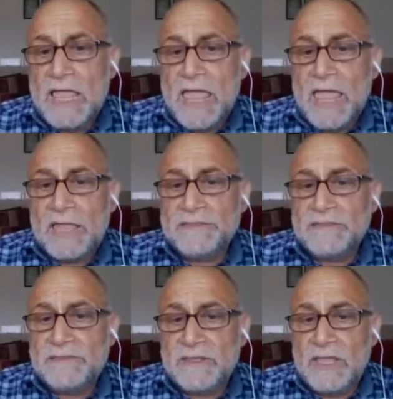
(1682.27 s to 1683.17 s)

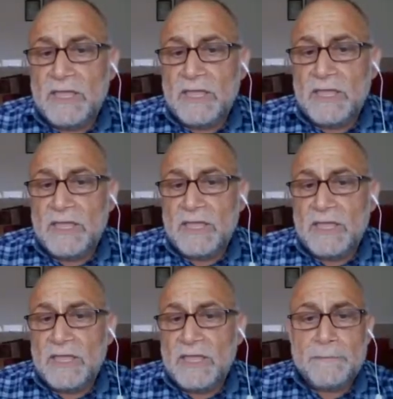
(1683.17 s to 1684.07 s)
And I
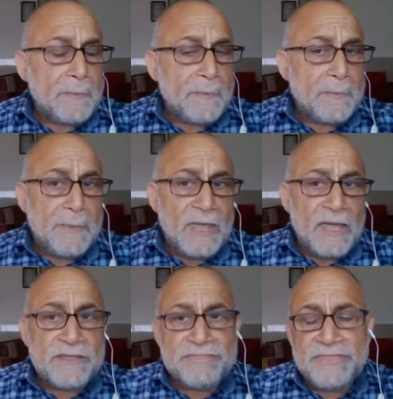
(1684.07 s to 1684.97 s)

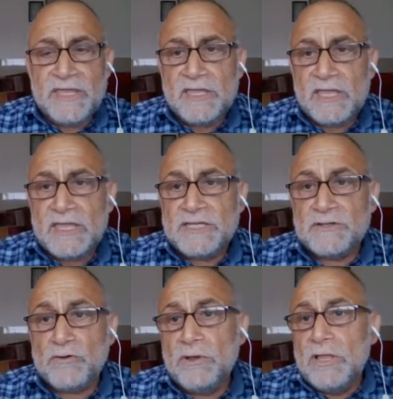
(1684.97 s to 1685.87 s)
think
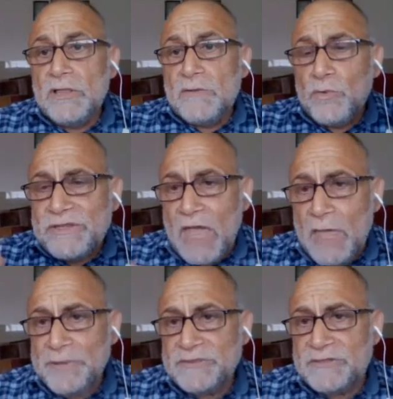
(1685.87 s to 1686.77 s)
what
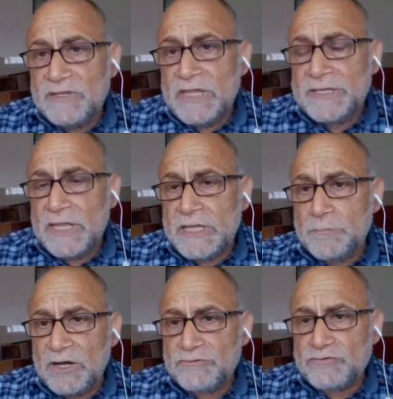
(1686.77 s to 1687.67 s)
happened in
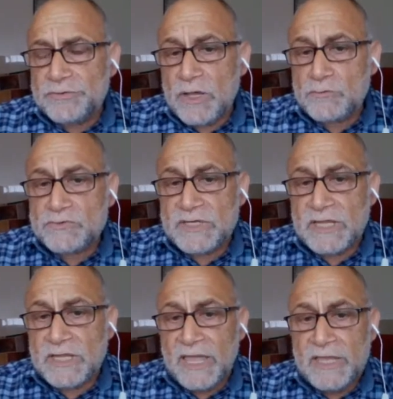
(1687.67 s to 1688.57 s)
March
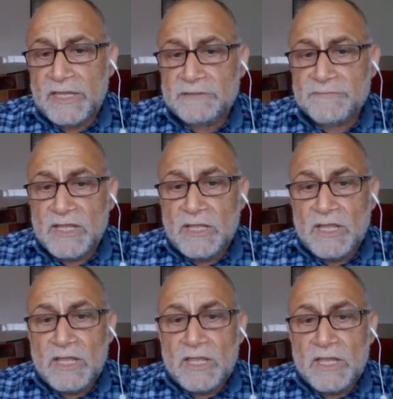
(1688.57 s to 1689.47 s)
2008
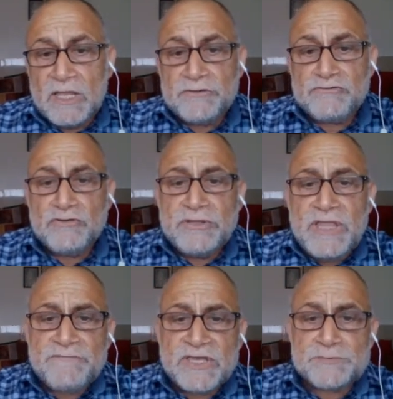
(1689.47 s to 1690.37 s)
should have
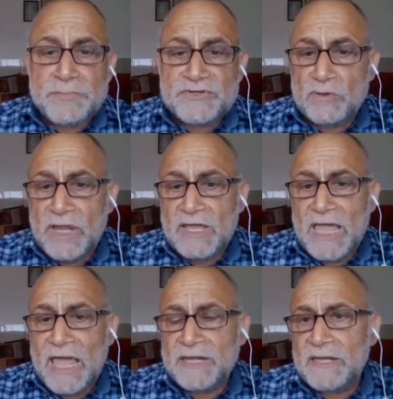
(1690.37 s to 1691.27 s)
expressed like
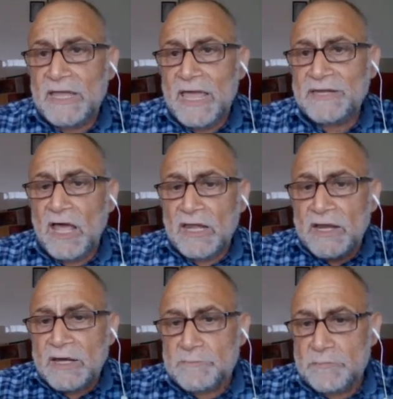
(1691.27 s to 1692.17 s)
an
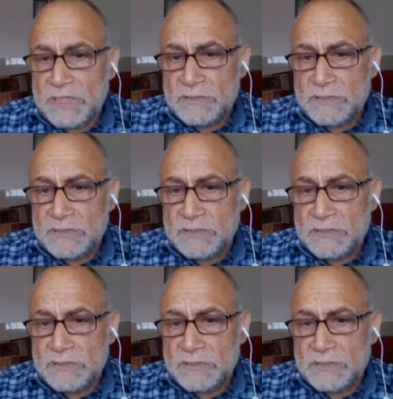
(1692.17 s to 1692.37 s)
alarm.